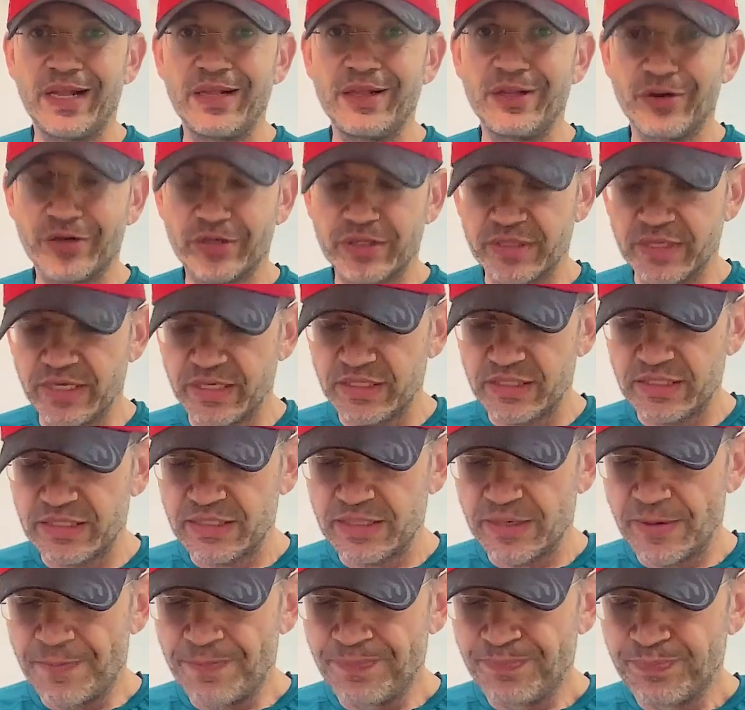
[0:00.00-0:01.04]

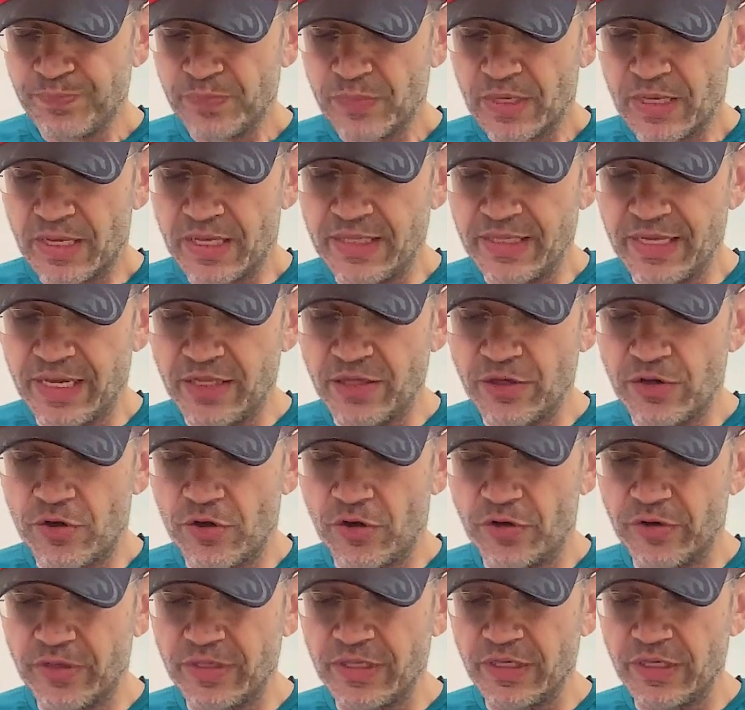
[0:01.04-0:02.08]
alertness. And then
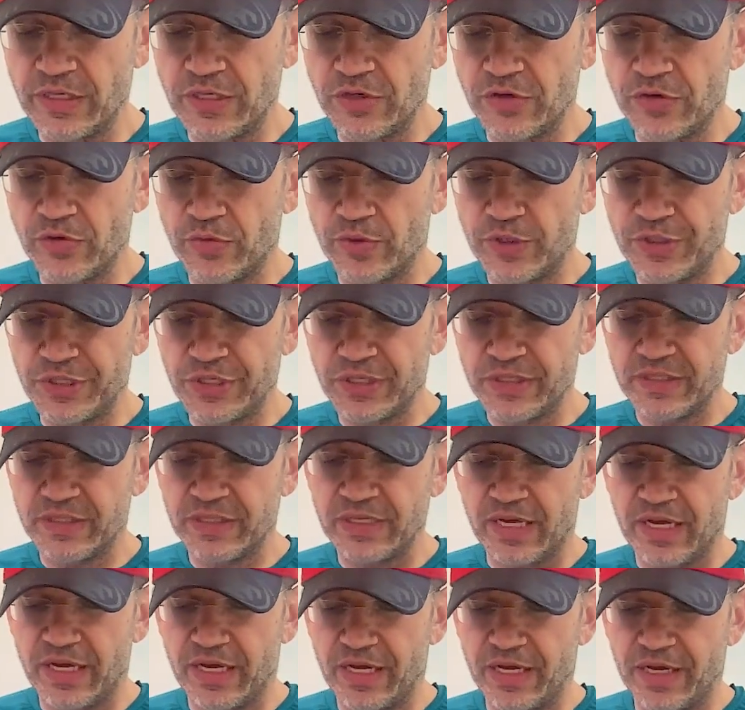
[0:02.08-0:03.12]
Cognicue,
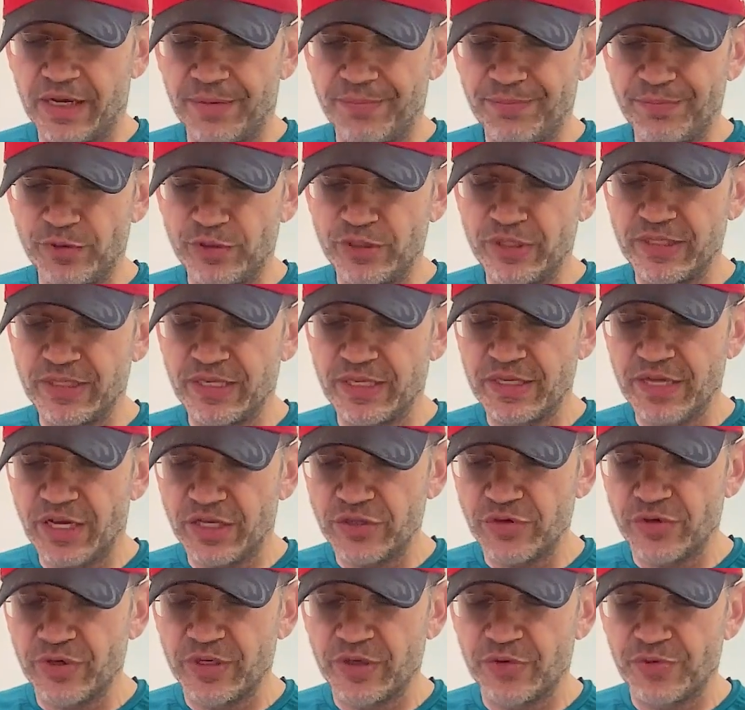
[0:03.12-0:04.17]
which is
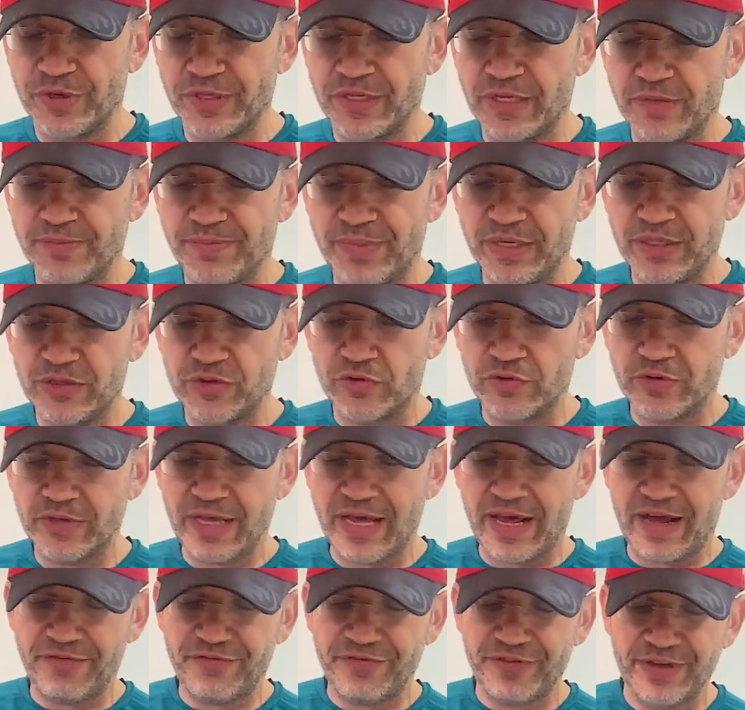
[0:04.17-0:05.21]
another ingredient based on
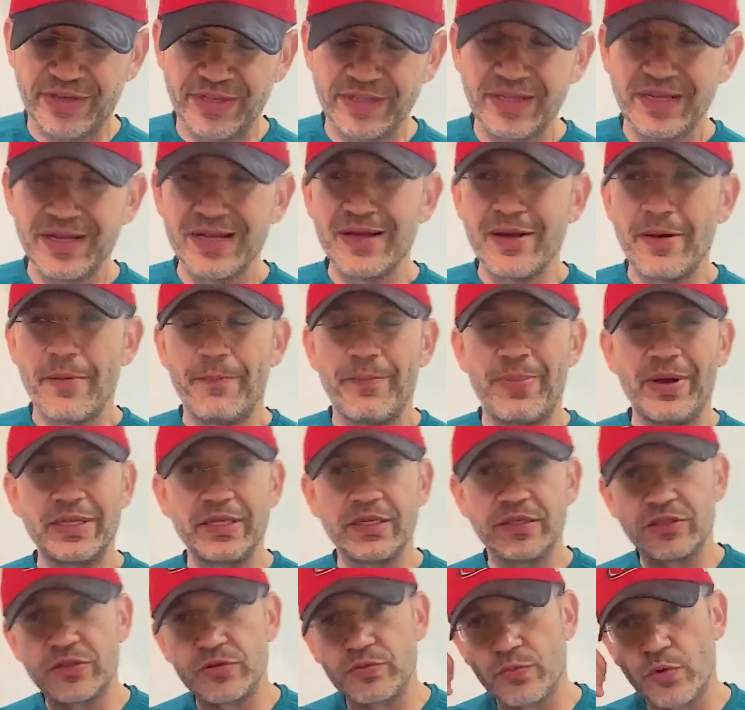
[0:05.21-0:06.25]
caffeine, but
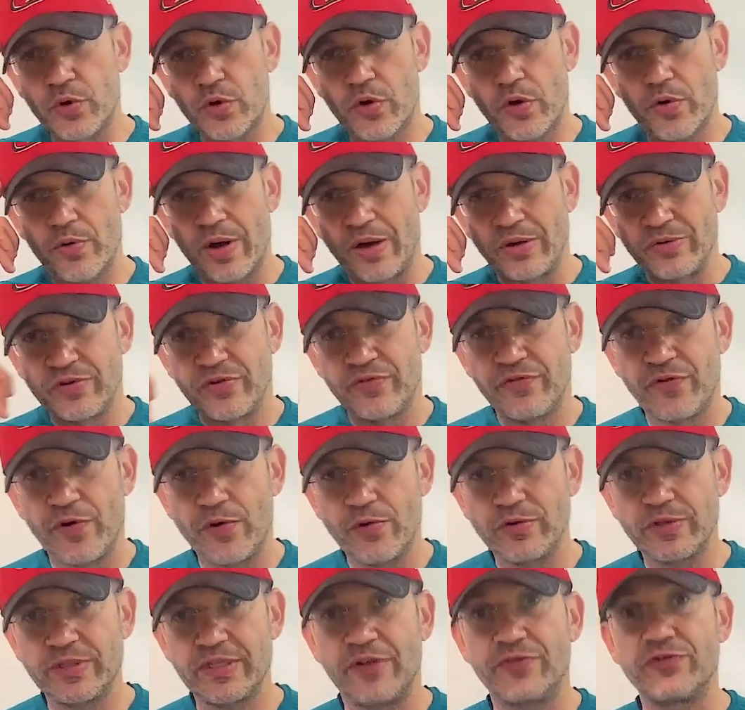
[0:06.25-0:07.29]
it's more around the
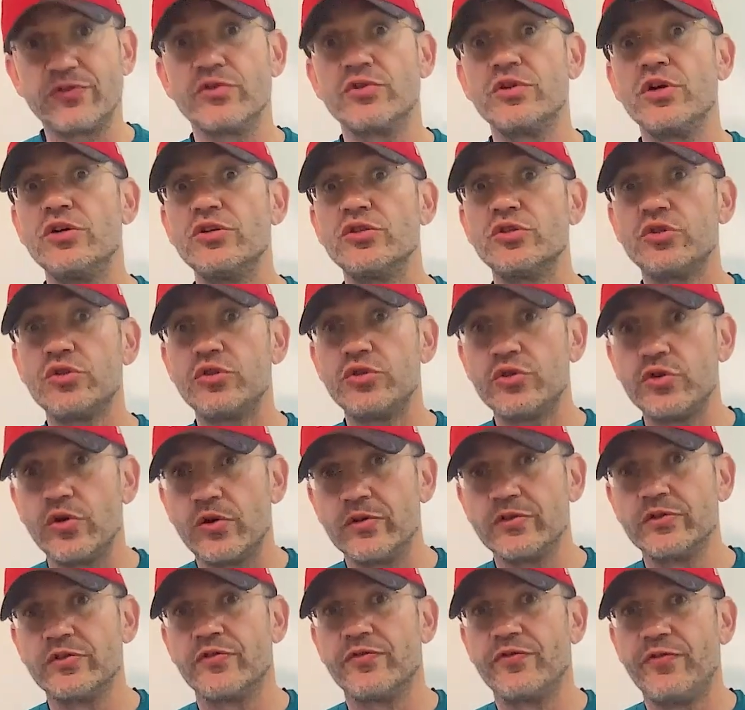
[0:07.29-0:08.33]
focus stuff. So there's
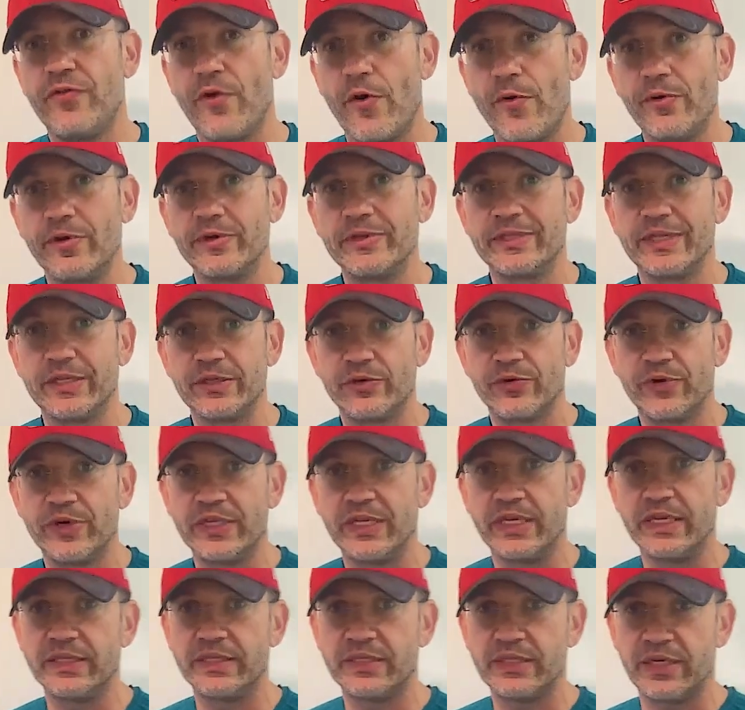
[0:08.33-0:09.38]
tons of focus
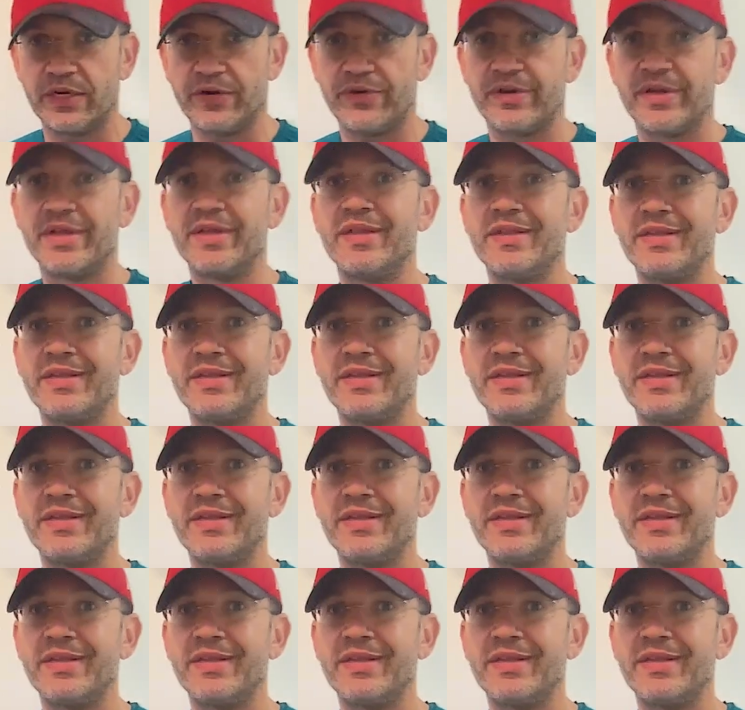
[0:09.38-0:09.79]
ingredients here.